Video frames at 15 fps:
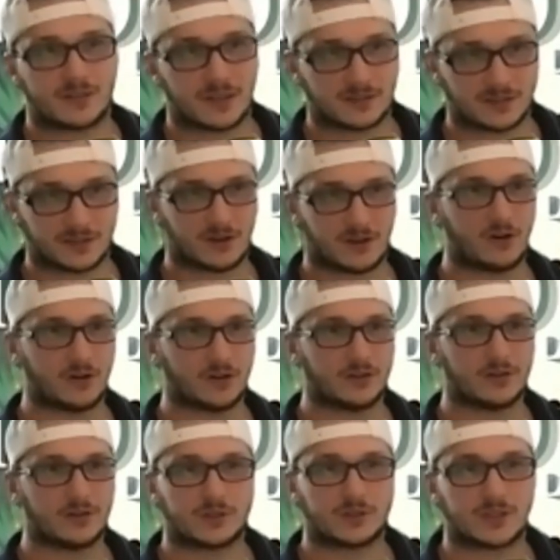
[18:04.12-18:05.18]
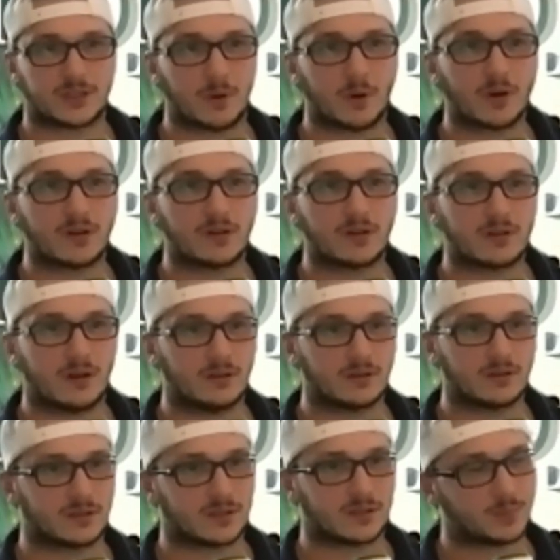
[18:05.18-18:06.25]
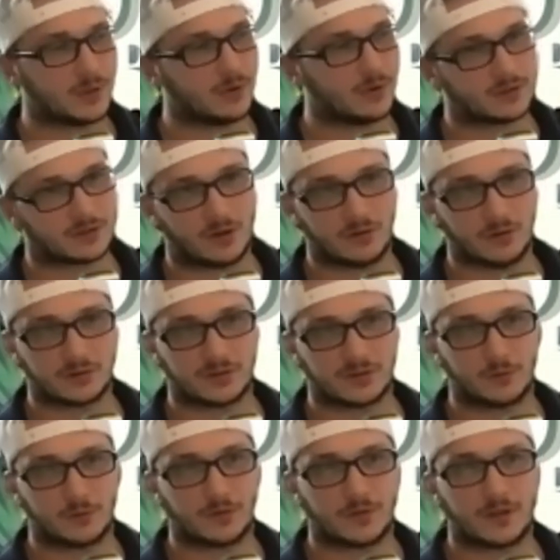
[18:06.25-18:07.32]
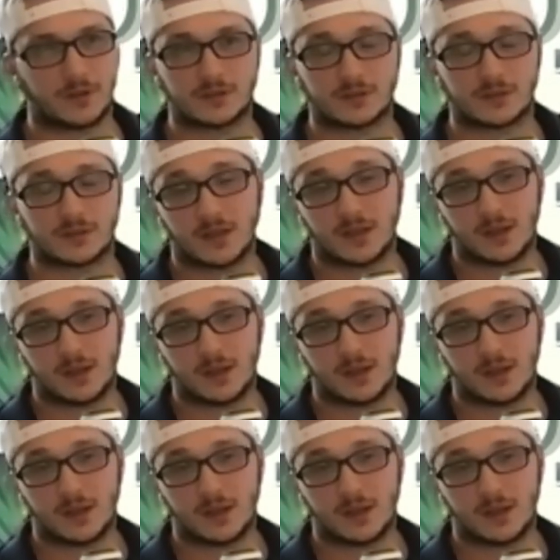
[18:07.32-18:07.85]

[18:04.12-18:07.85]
as they call it. You know, she's spoken in tongues and experienced all those different things.